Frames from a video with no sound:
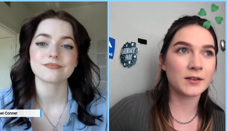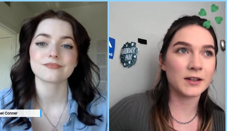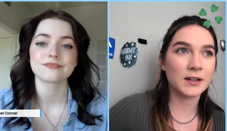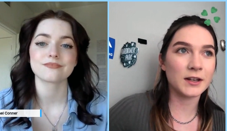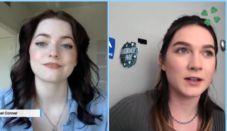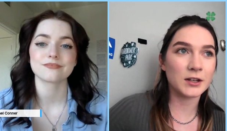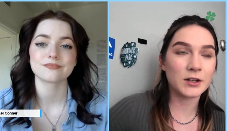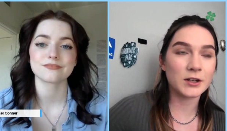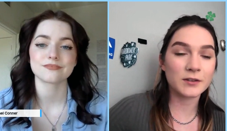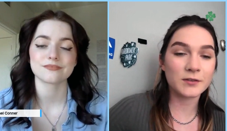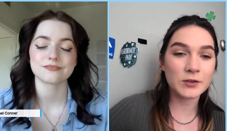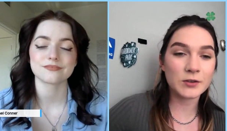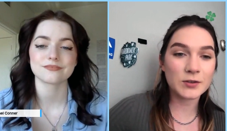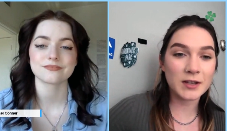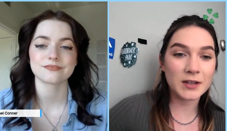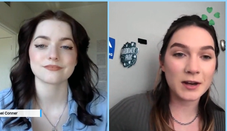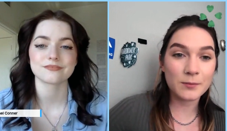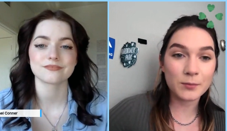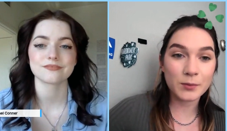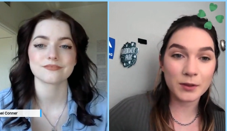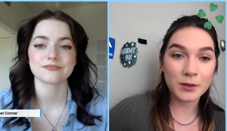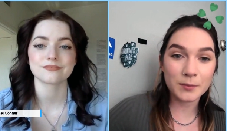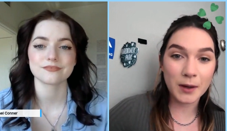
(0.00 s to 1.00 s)
Speaker 1: an interview set
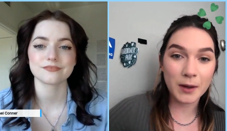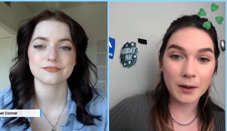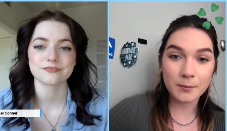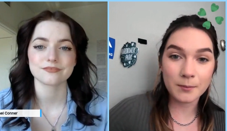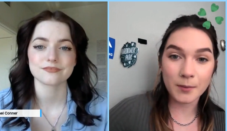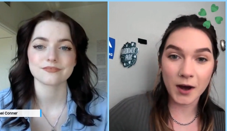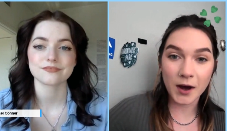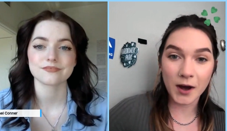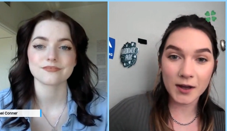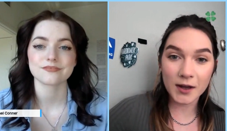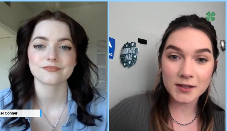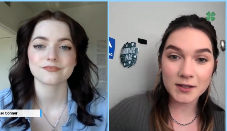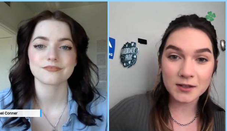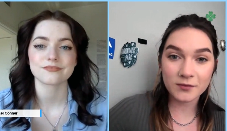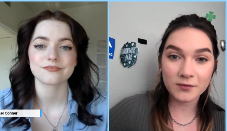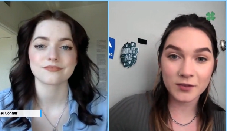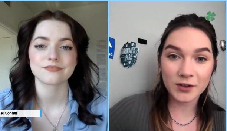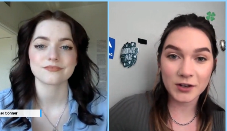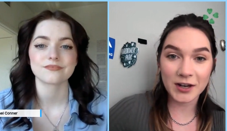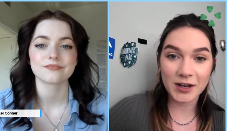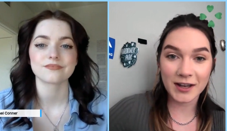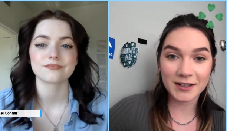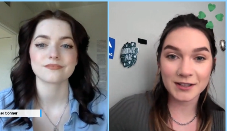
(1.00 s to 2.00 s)
up with my boss
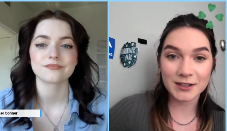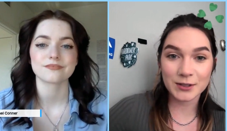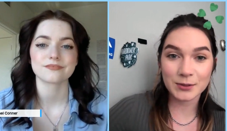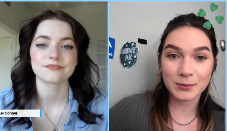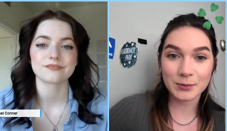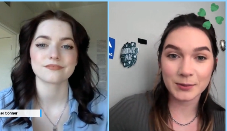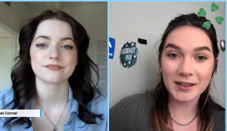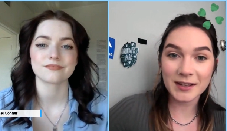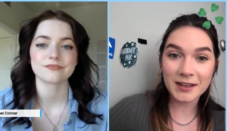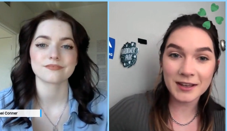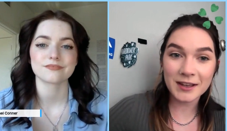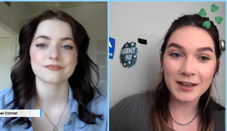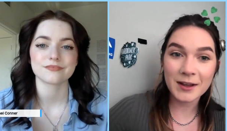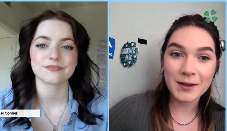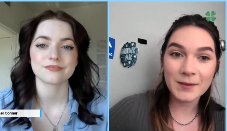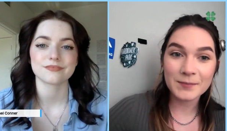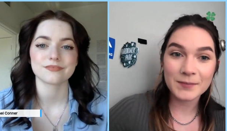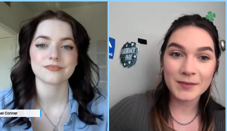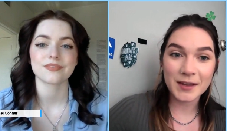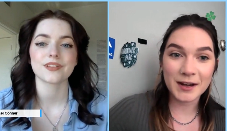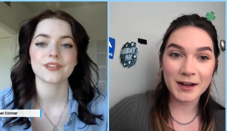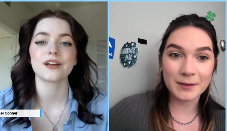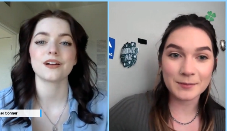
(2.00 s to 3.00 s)
for next week.
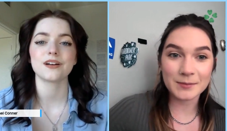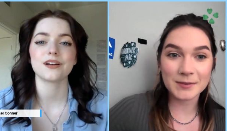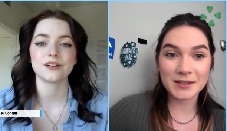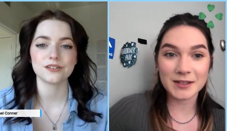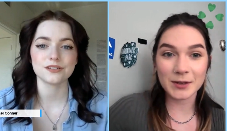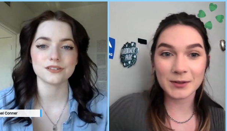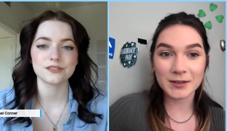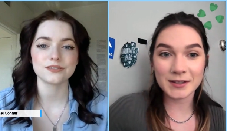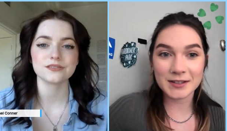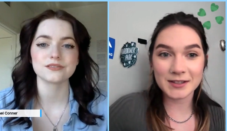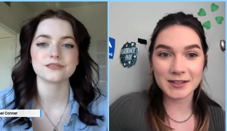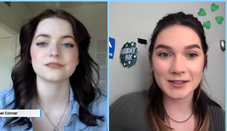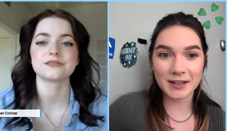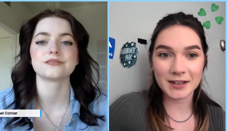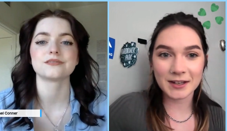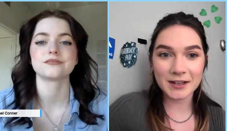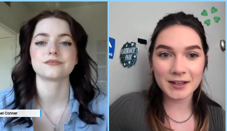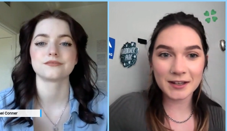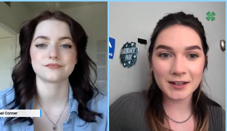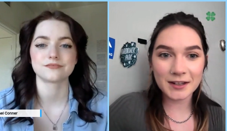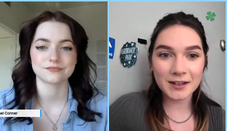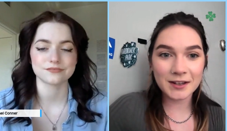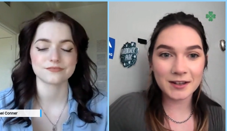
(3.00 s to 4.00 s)
And I'm so
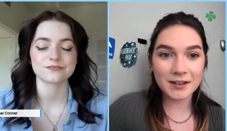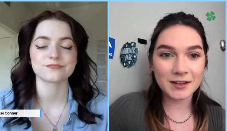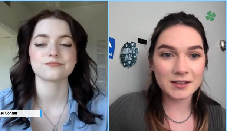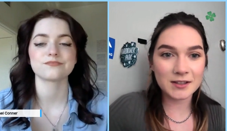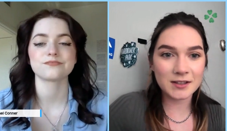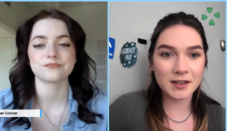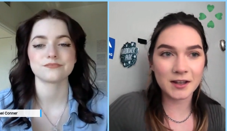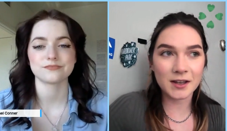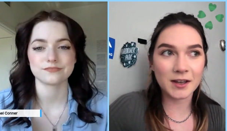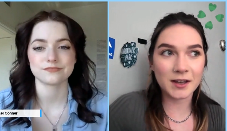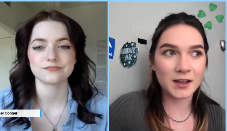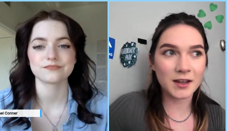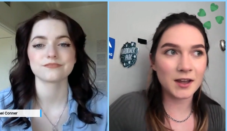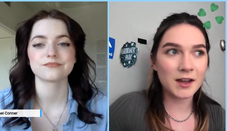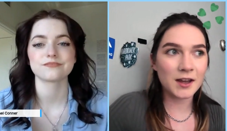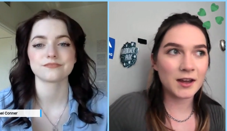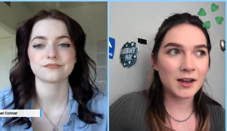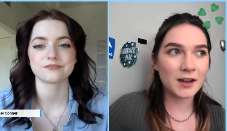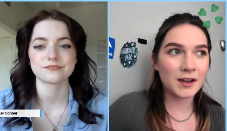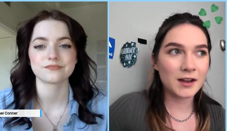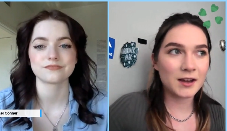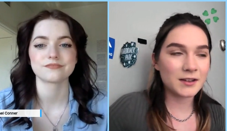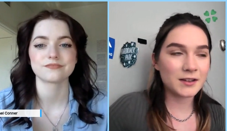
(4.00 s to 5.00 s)
excited because, like,
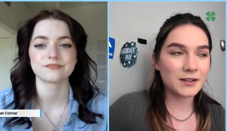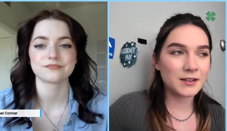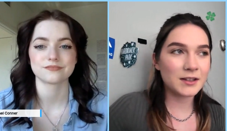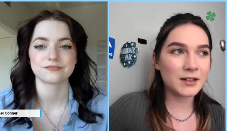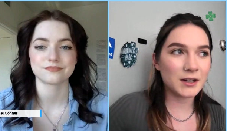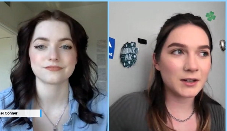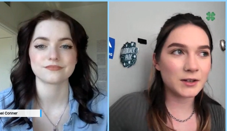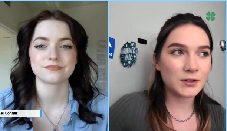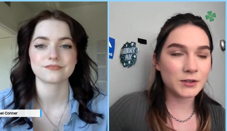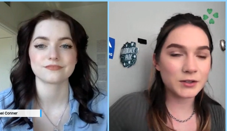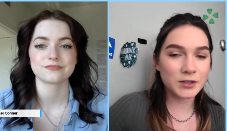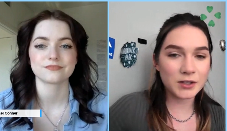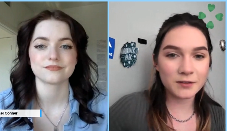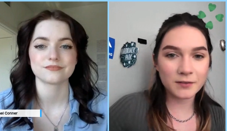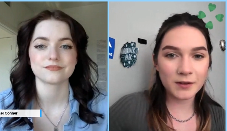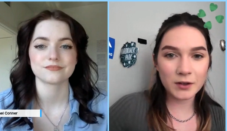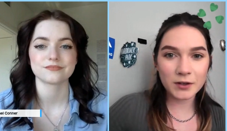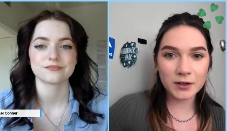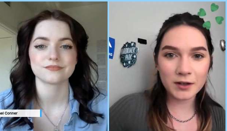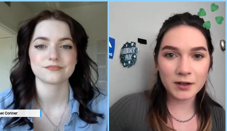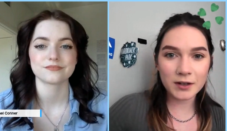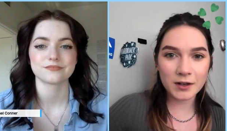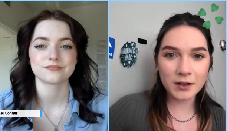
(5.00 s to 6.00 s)
you know she
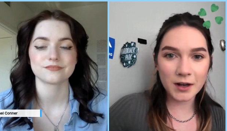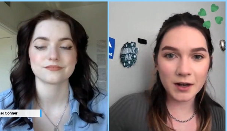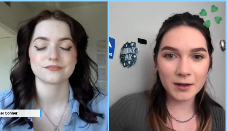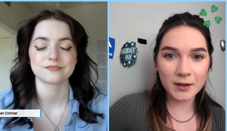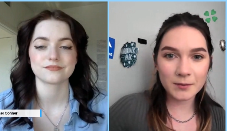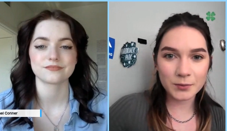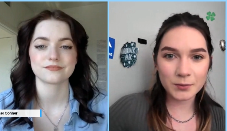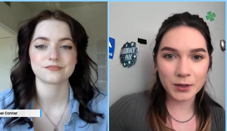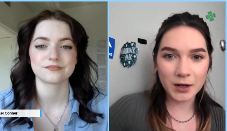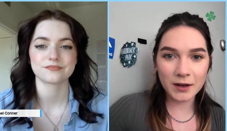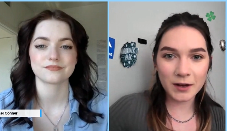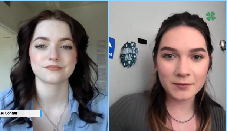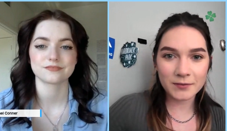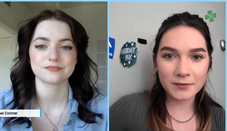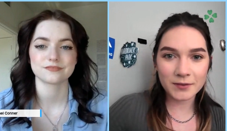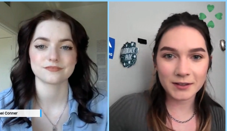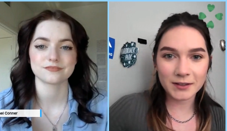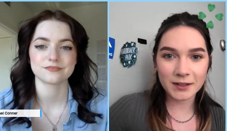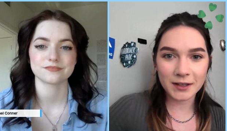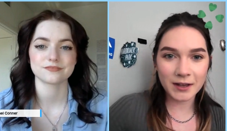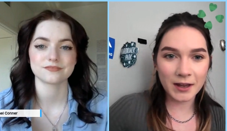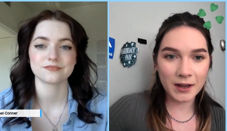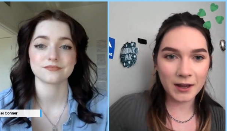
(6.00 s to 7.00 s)
founded a nonprofit
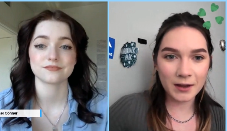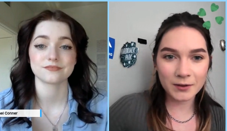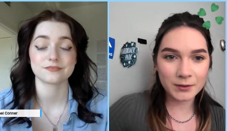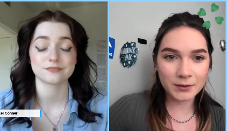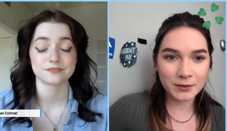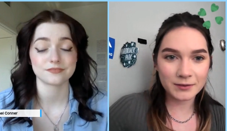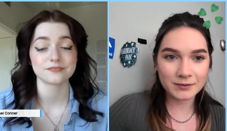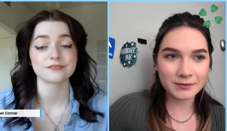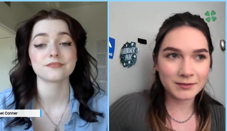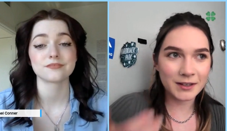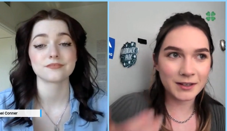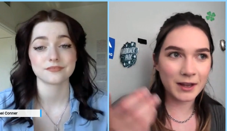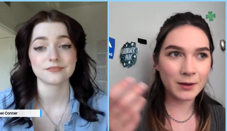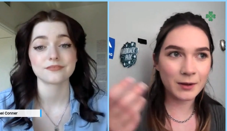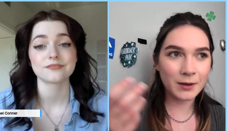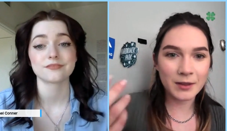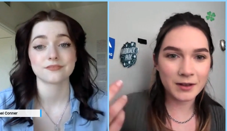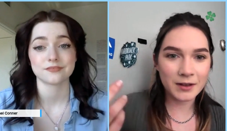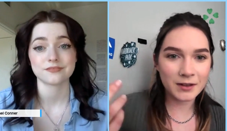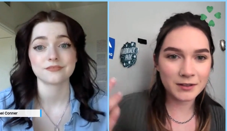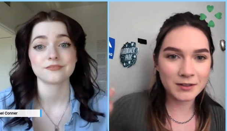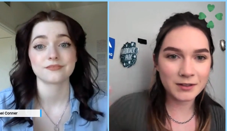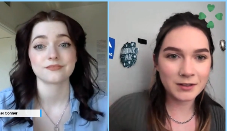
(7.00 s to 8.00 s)
like how like how the
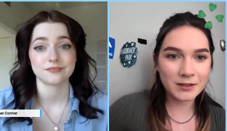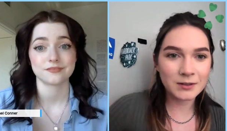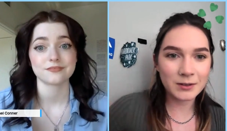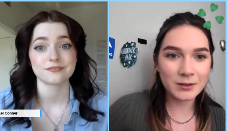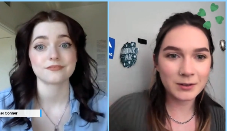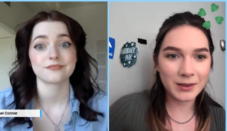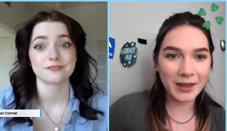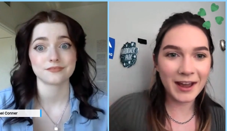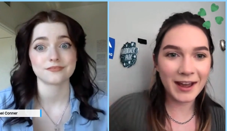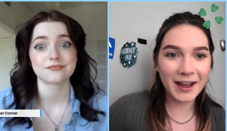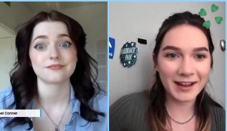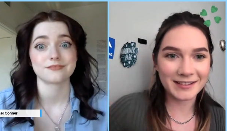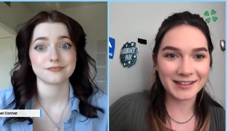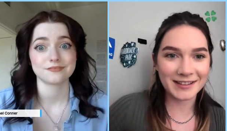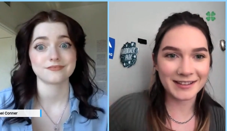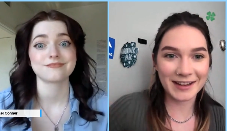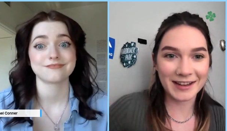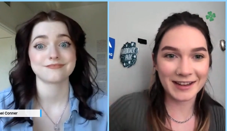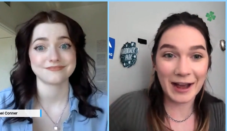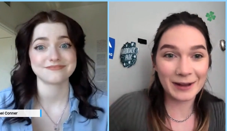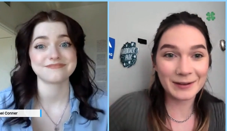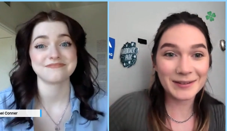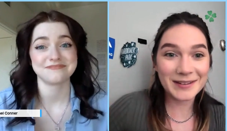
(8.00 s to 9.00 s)
hell do you do that
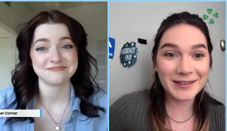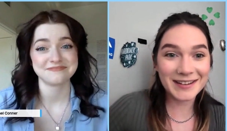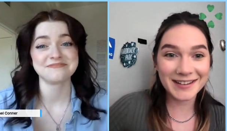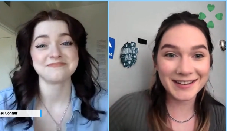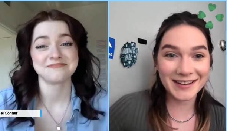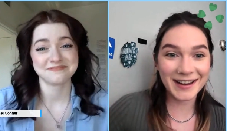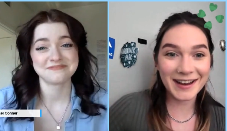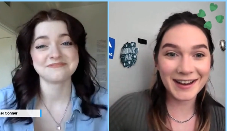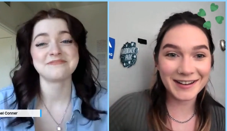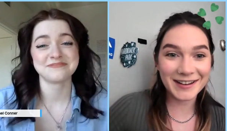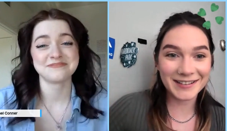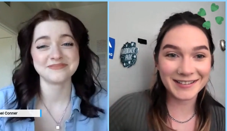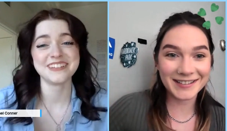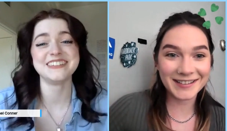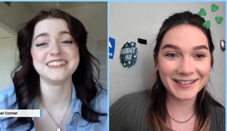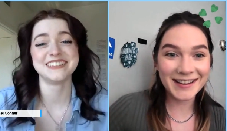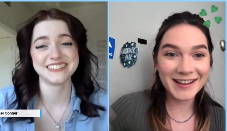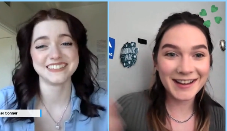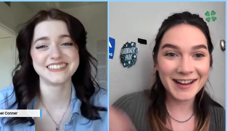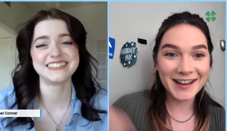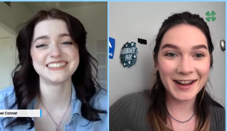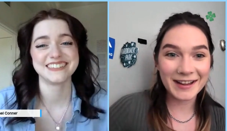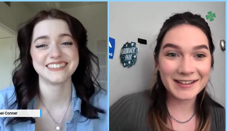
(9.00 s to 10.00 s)
like i want to know
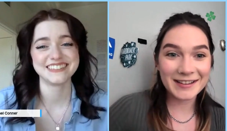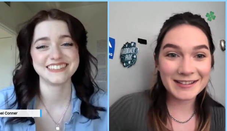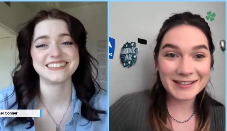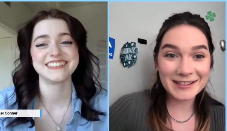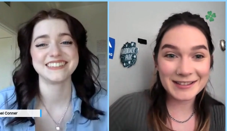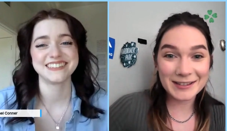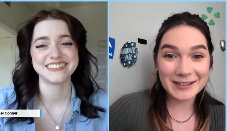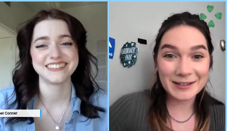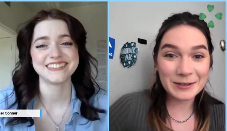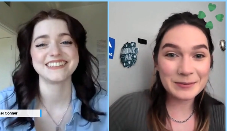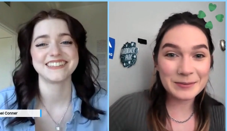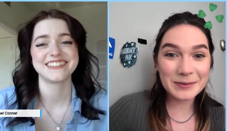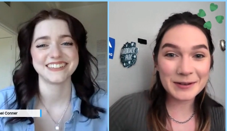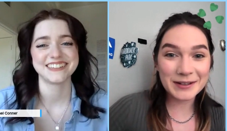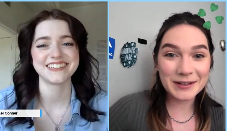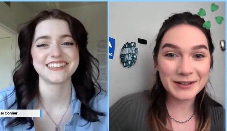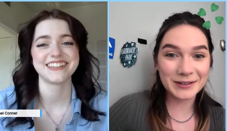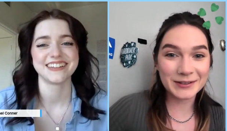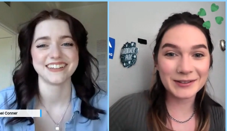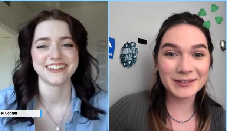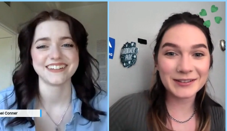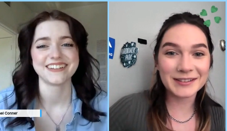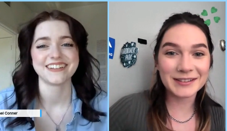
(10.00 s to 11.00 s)
it's super
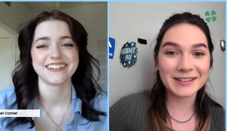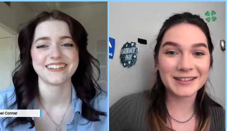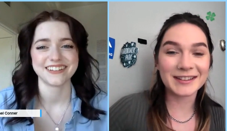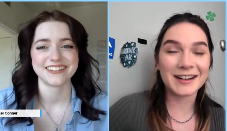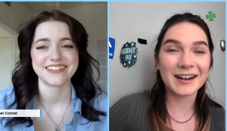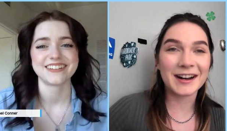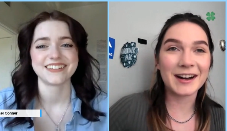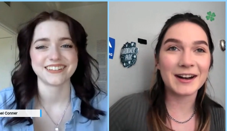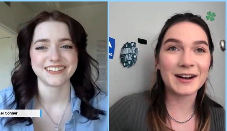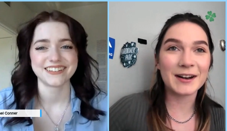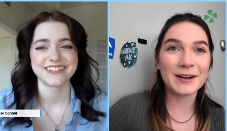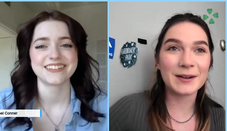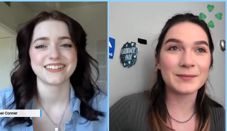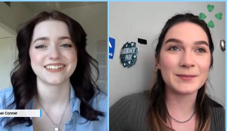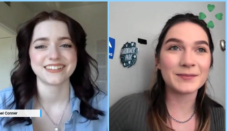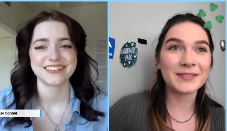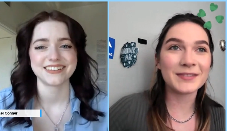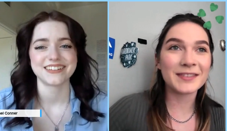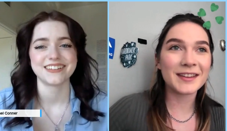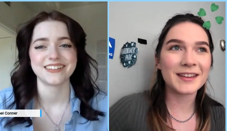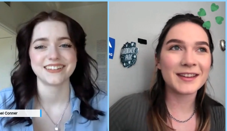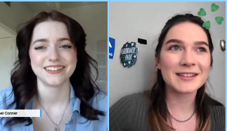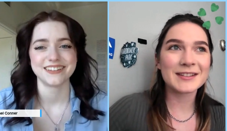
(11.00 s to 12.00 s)
cool um
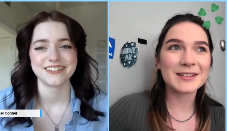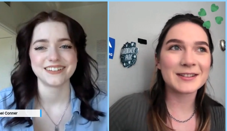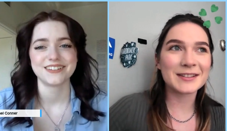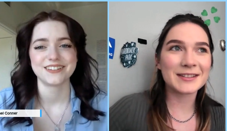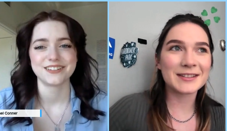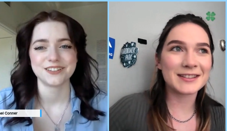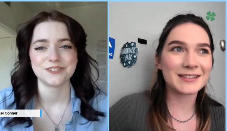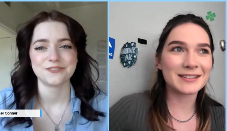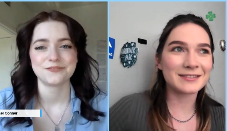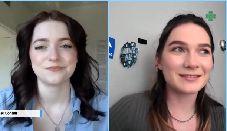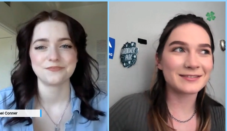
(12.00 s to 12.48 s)
so it's